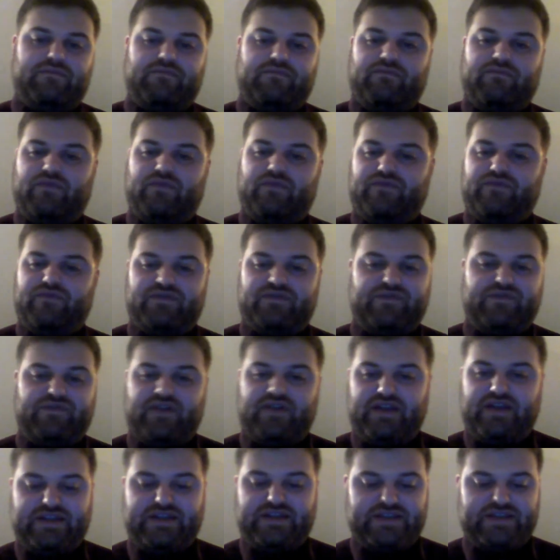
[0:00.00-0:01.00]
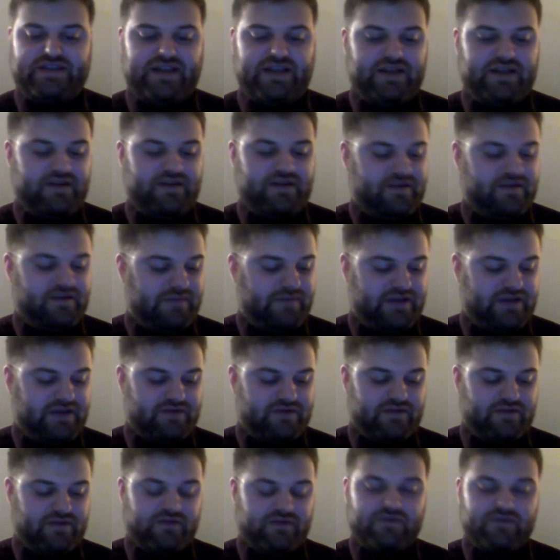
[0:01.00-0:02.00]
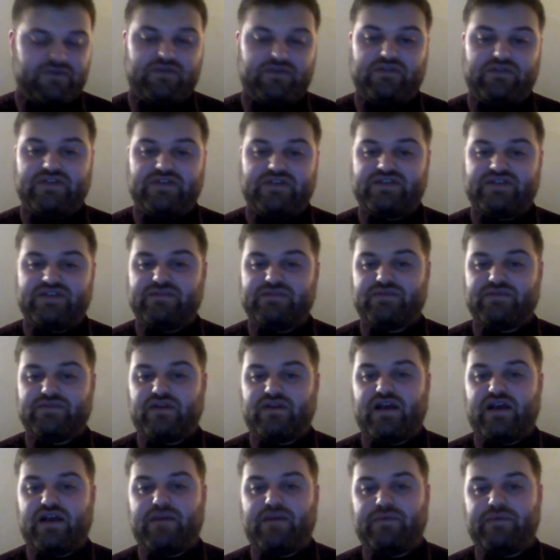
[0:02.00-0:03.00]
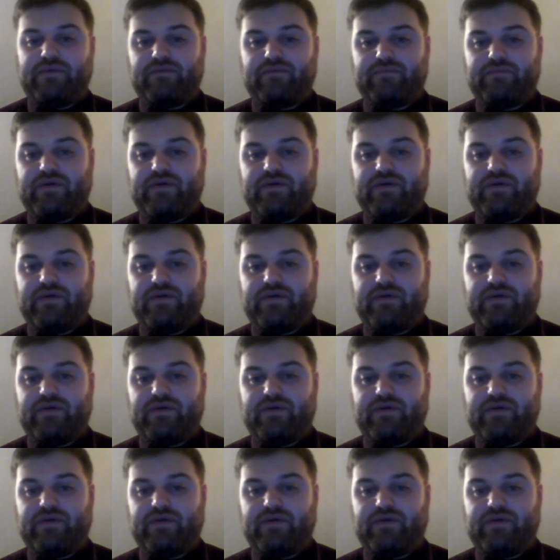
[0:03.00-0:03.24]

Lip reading: we're just very excited to make sure that those two systems are up.